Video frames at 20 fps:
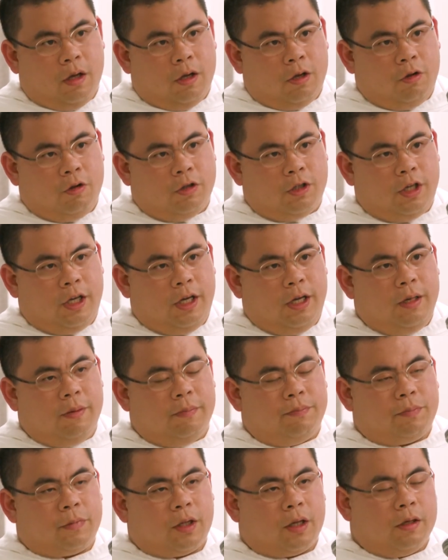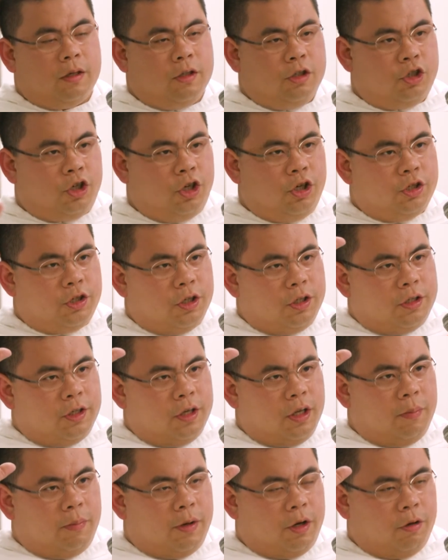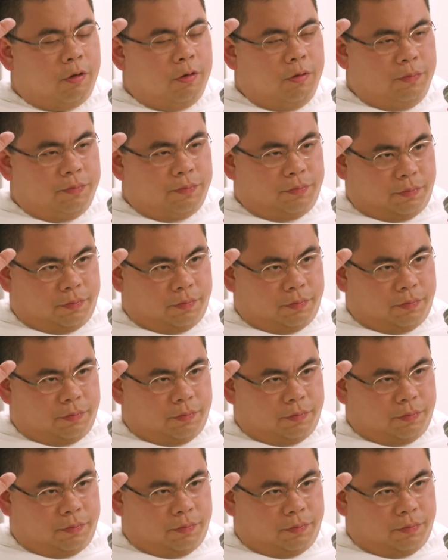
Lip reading: You see Jesus in the middle,